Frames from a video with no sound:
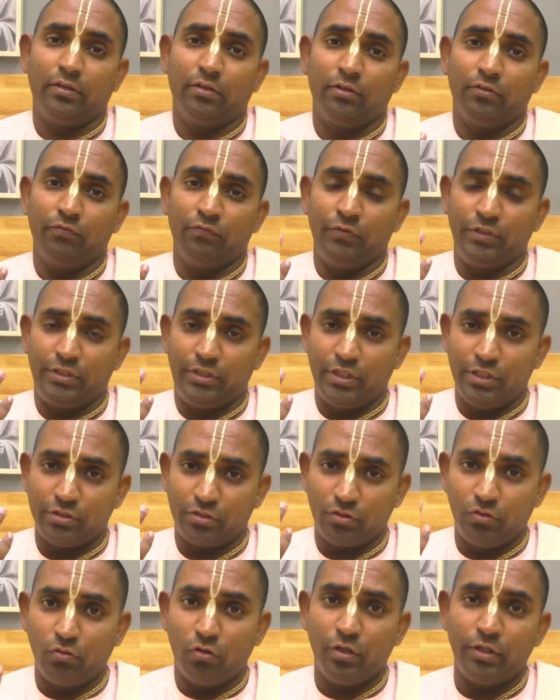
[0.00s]
which is
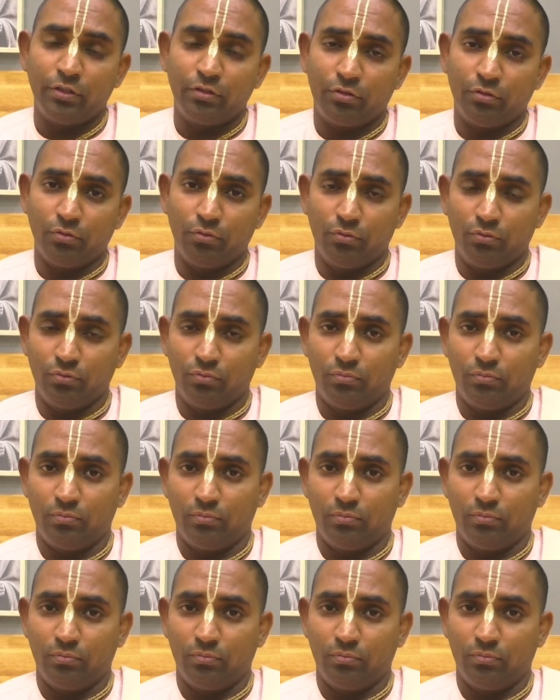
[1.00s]
going to